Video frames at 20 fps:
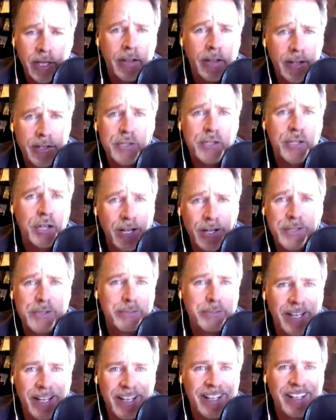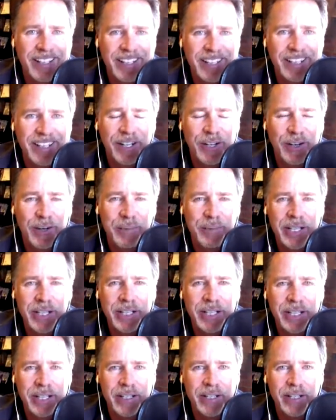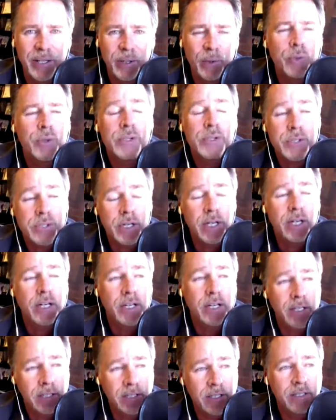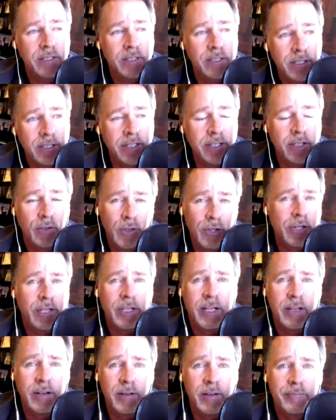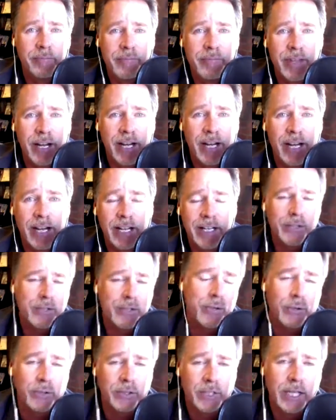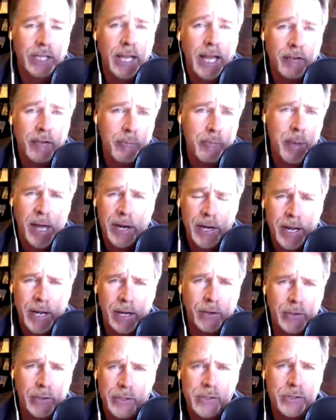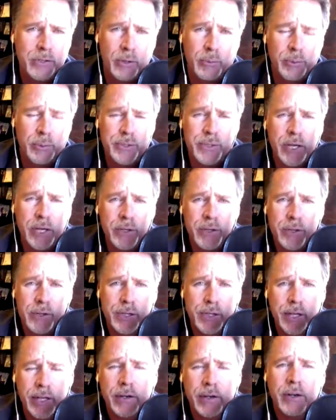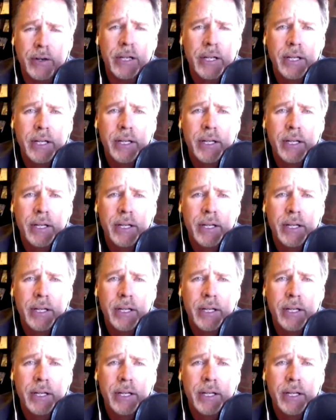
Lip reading: That sucks, man. It was. Look, I can certainly laugh about it now because it's almost 10 years later.